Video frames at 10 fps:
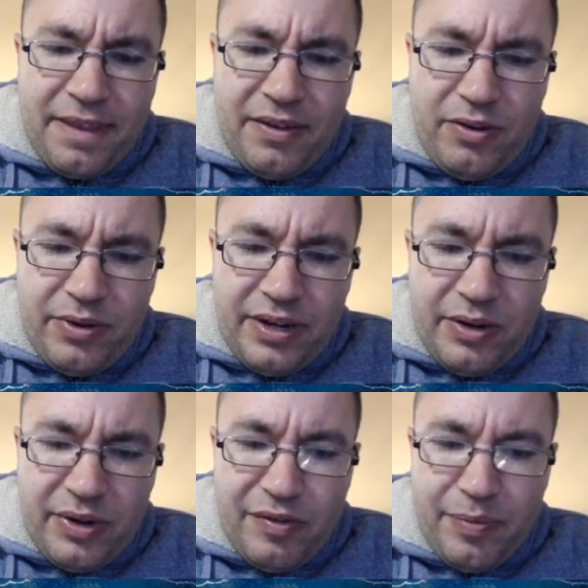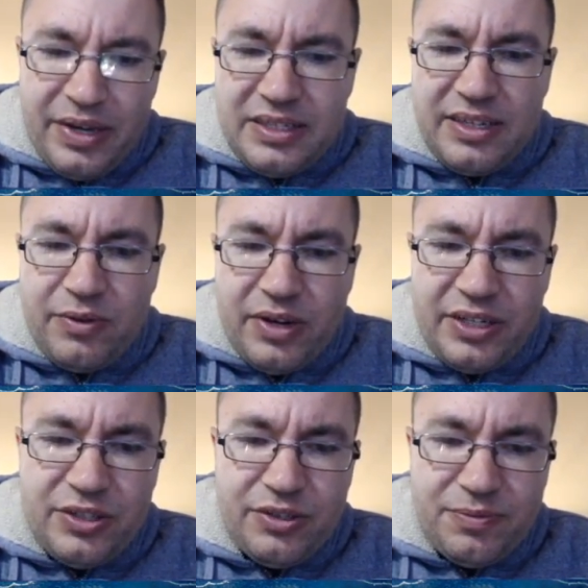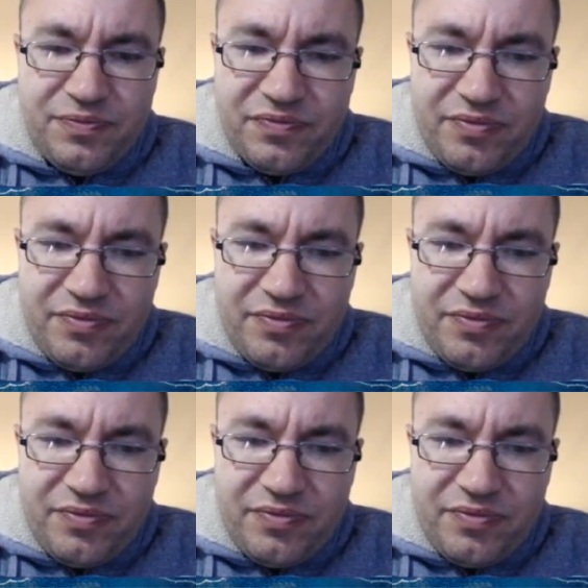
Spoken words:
Oh, and here we have a base set Raichu.